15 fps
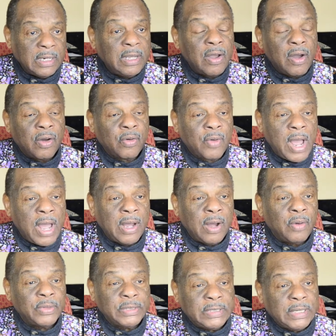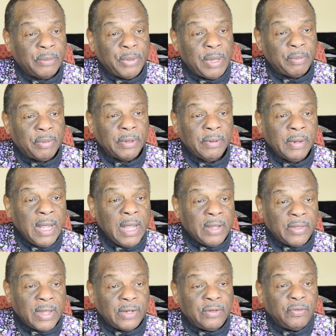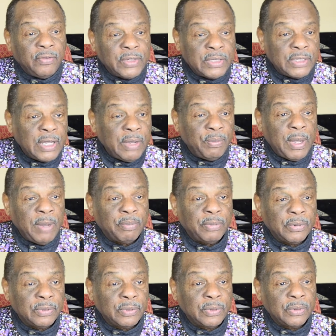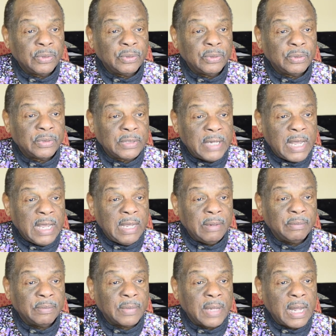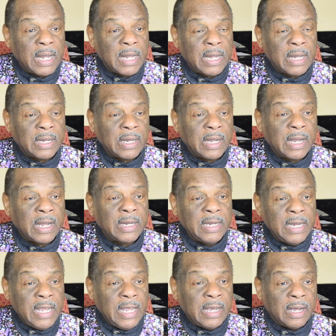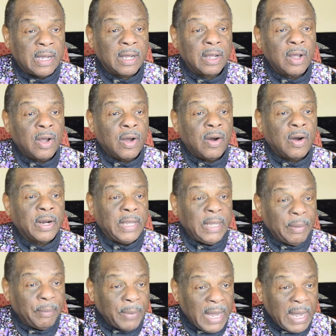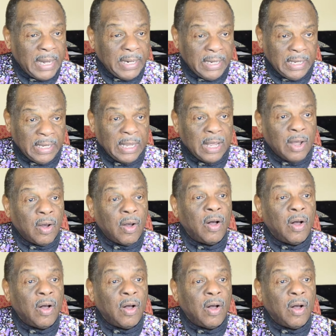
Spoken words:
I always tell people that you see people whose name Nia or Imani, right.